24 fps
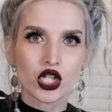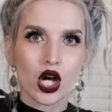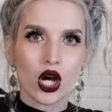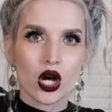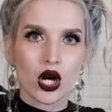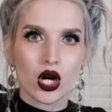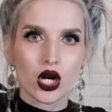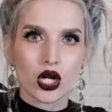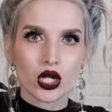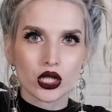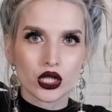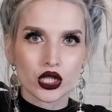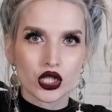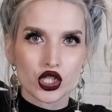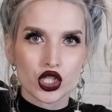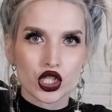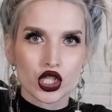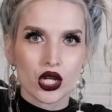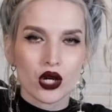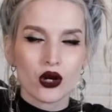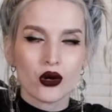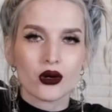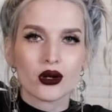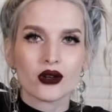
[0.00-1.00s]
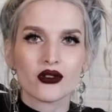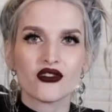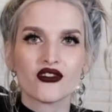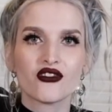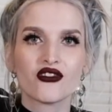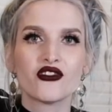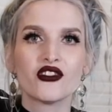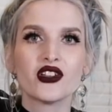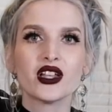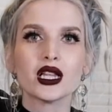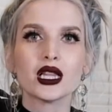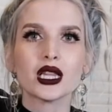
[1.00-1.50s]
artichoke
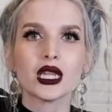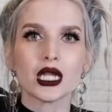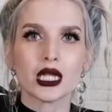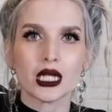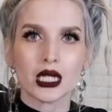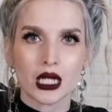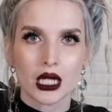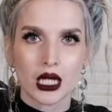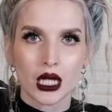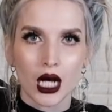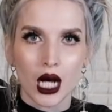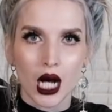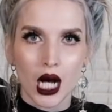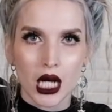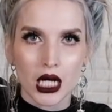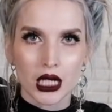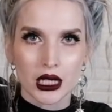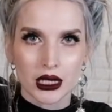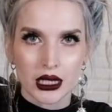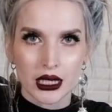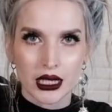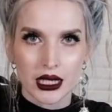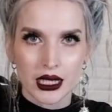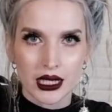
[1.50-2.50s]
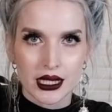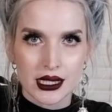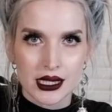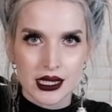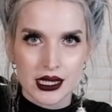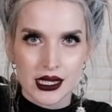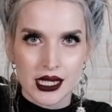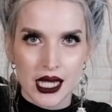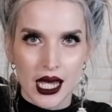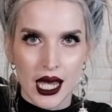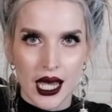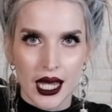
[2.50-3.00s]
filling on the
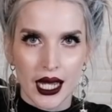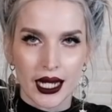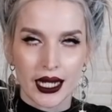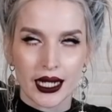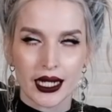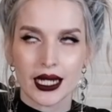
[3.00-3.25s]
inside.